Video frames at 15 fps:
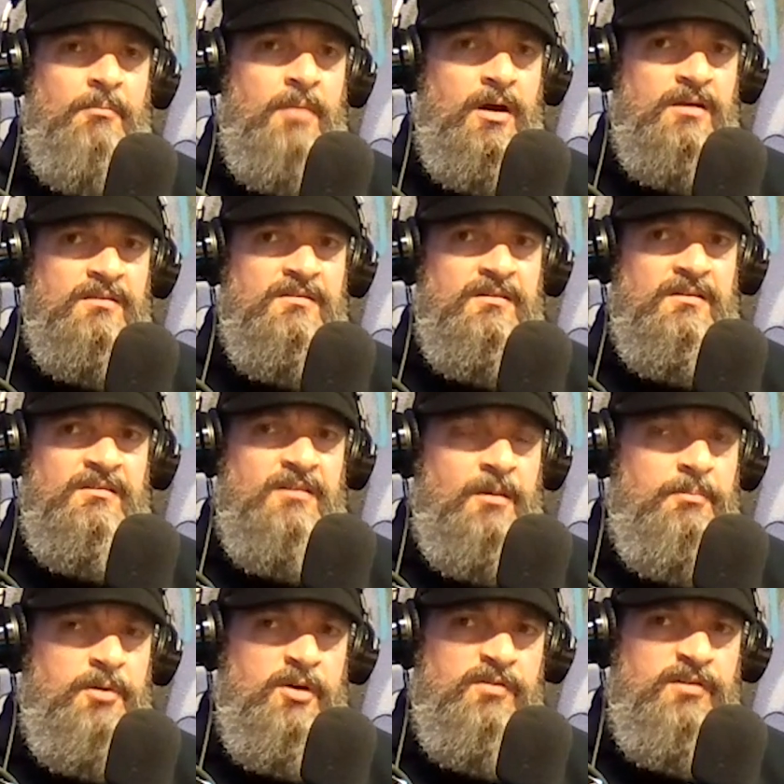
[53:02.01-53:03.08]
months it's
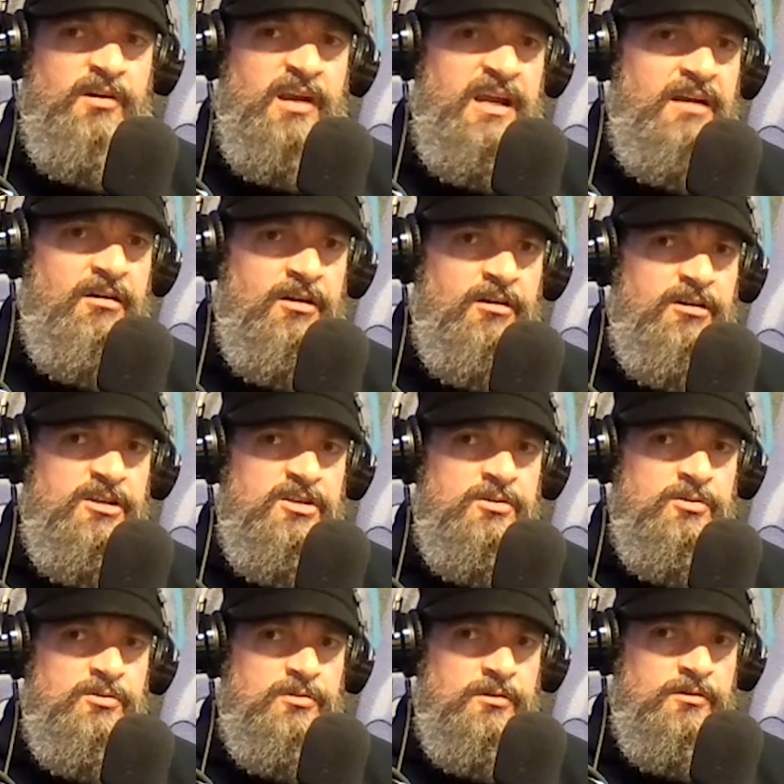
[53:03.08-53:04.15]
up over 800
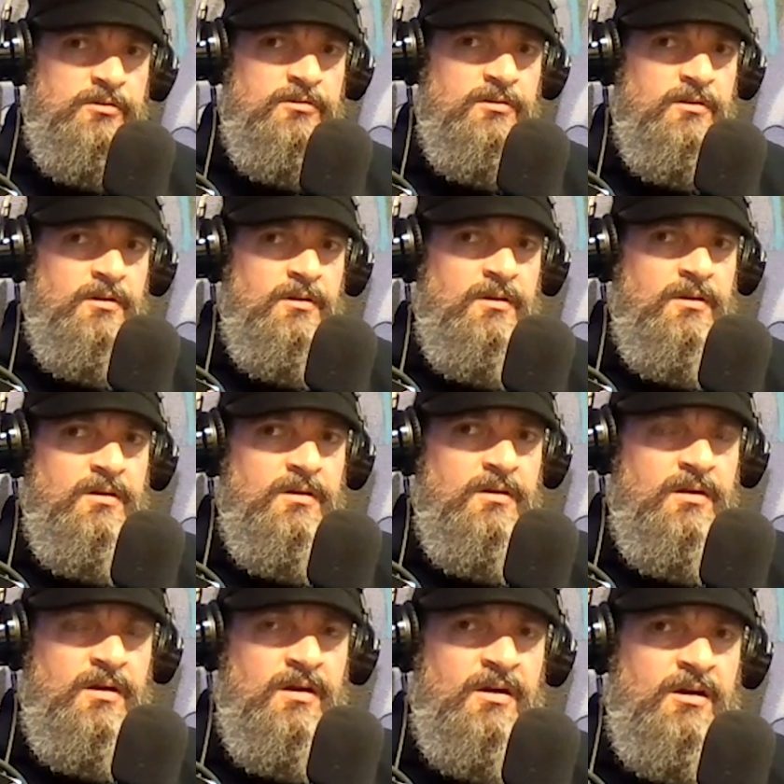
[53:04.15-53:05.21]
users.
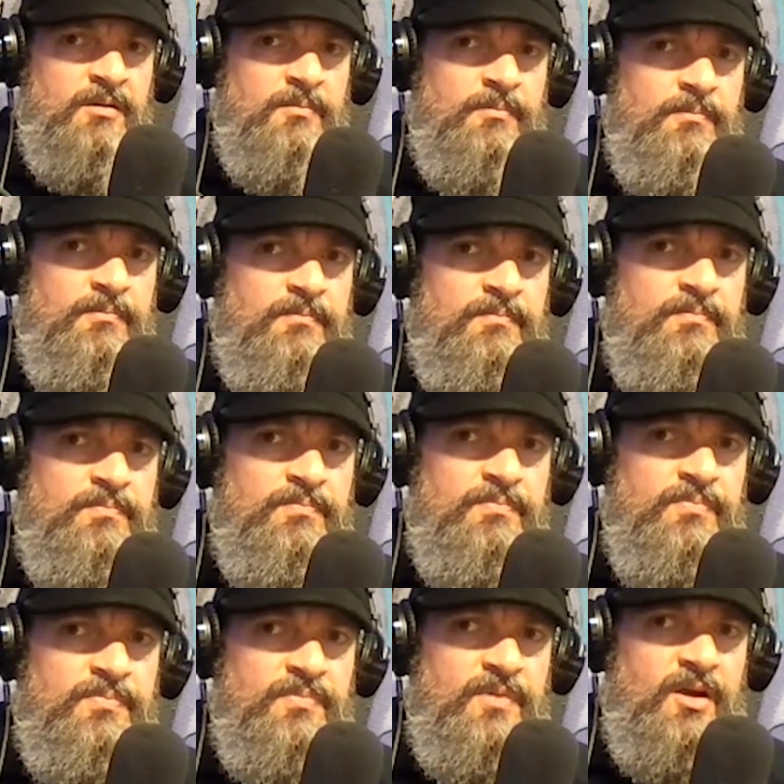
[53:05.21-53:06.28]
Um,
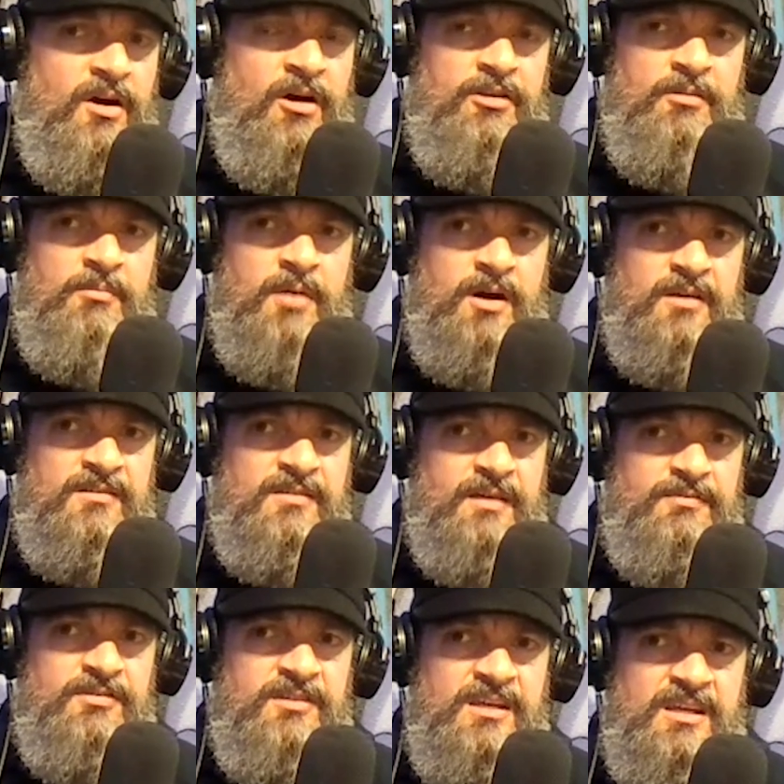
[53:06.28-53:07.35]
other months
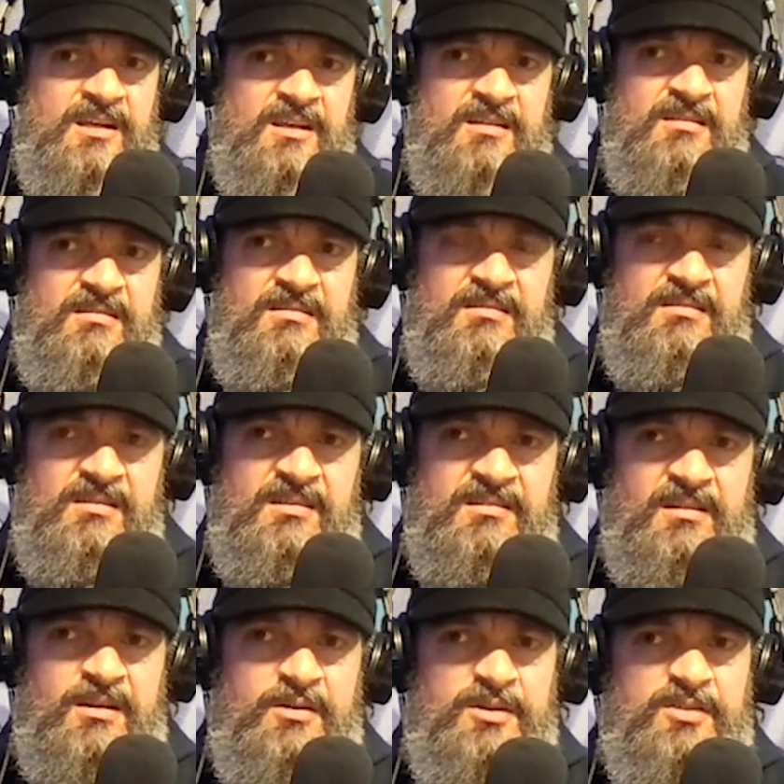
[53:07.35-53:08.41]
I've seen it as
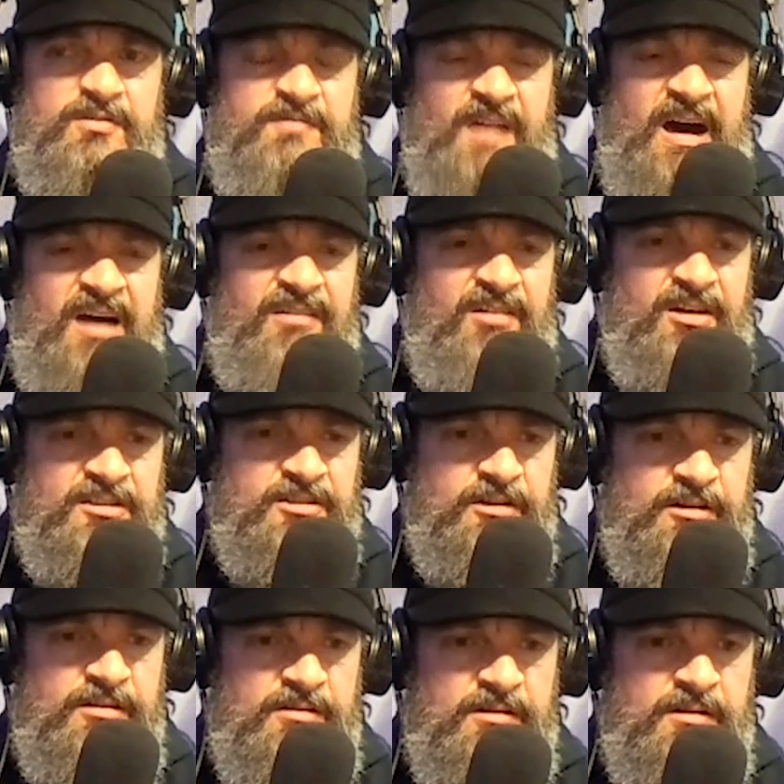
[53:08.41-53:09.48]
low as
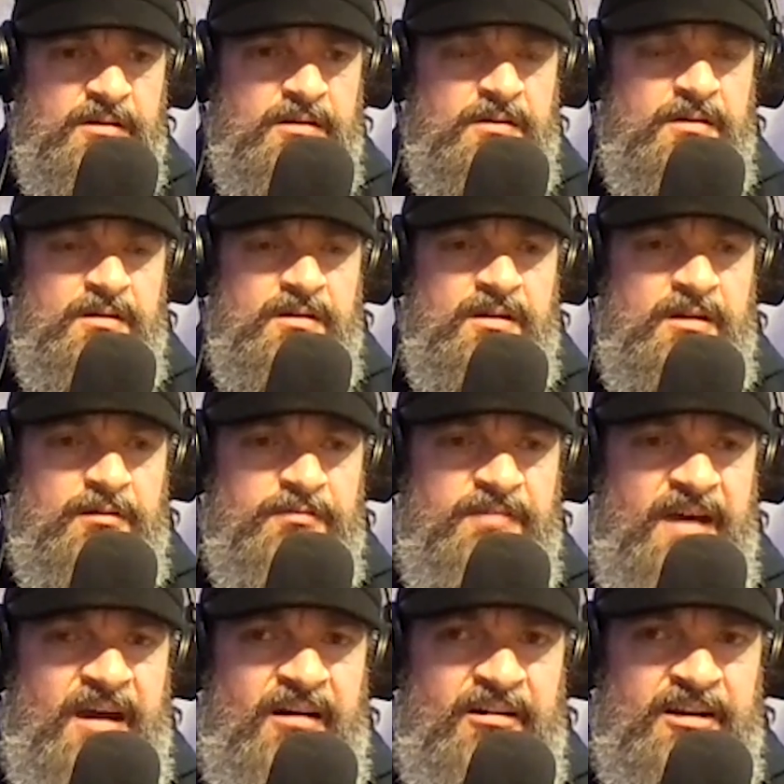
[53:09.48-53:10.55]
500. It'll
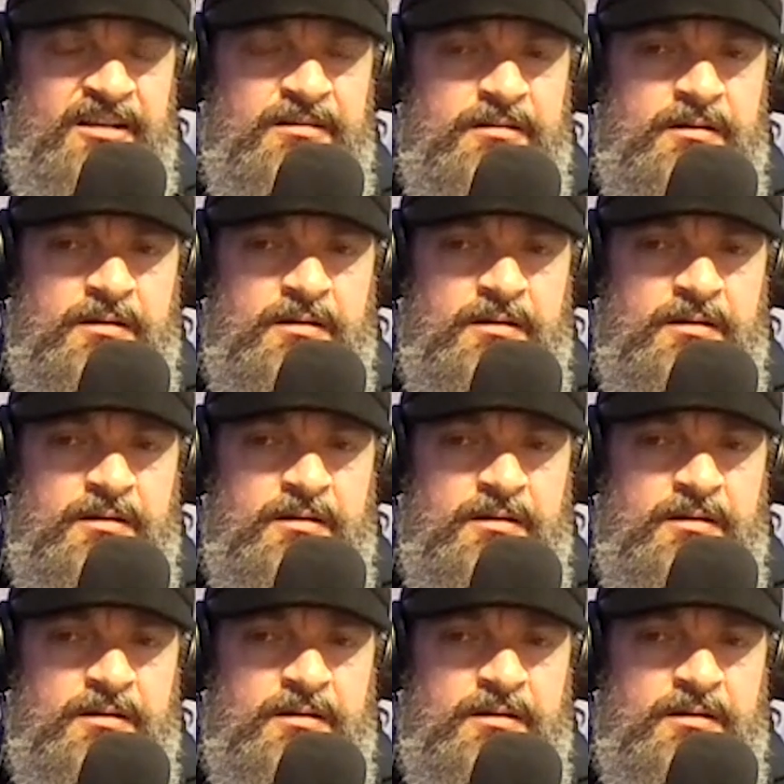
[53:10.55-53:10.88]
vary,